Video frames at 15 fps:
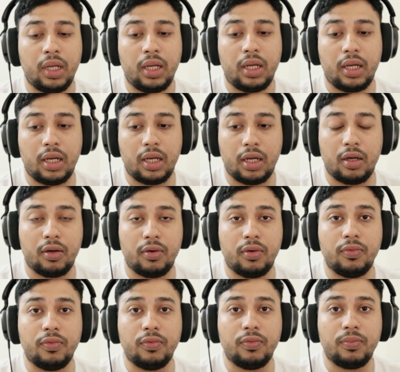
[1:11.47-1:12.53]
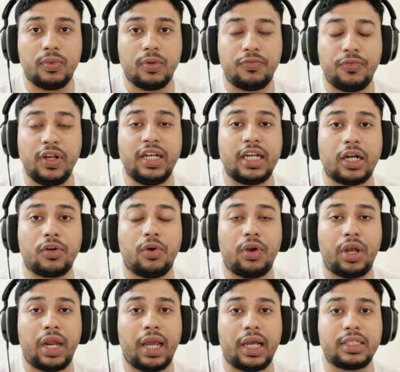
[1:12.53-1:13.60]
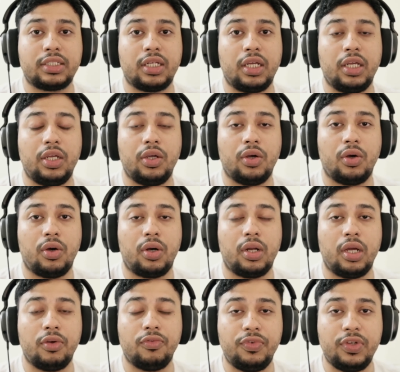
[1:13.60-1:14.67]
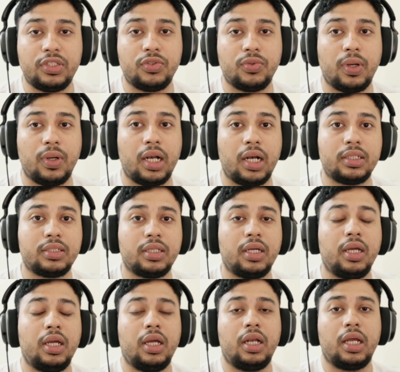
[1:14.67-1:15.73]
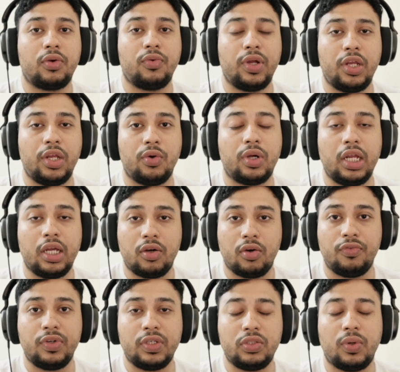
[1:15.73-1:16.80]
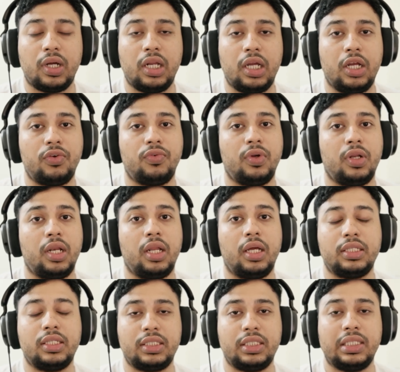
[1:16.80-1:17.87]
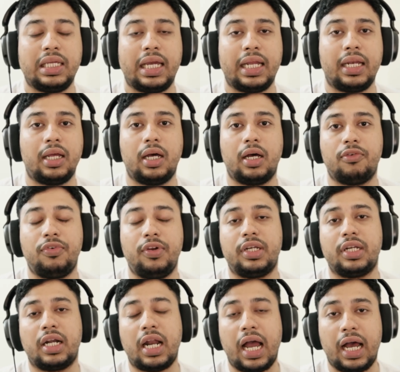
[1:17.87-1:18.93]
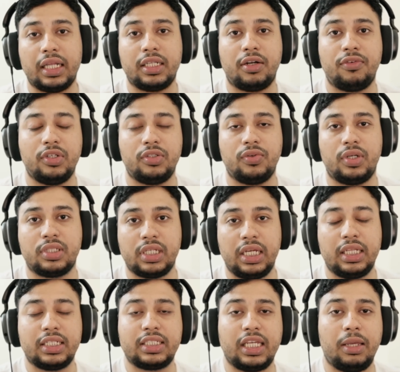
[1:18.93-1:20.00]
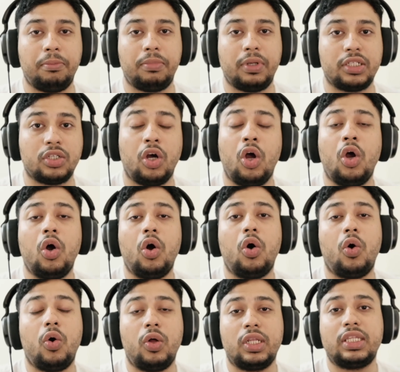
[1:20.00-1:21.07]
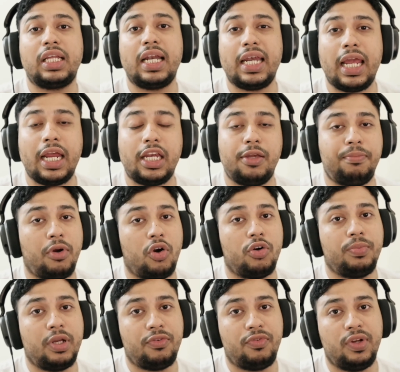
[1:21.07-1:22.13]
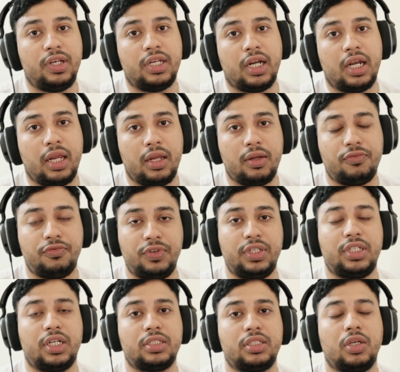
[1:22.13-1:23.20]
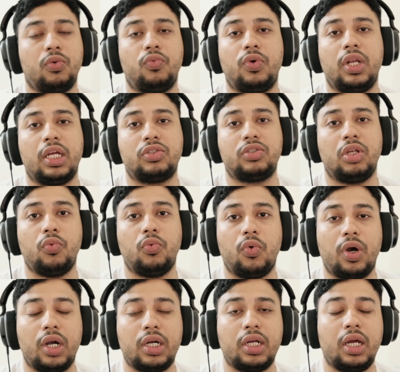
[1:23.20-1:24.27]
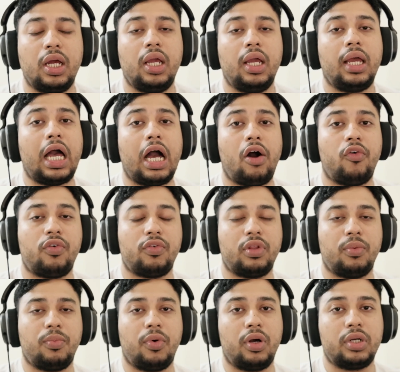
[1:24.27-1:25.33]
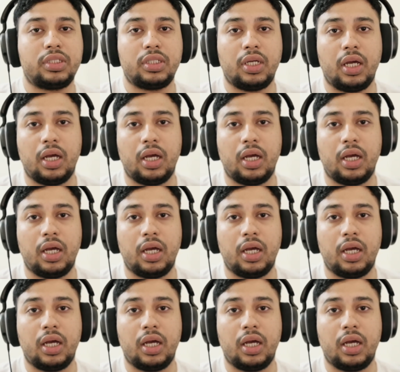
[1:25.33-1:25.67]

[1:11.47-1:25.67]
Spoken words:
uh, filter context, your visuals. Like when you click on a visual, it will then filter other visuals in the same page. All the native Power BI filtering features will actually work out of the box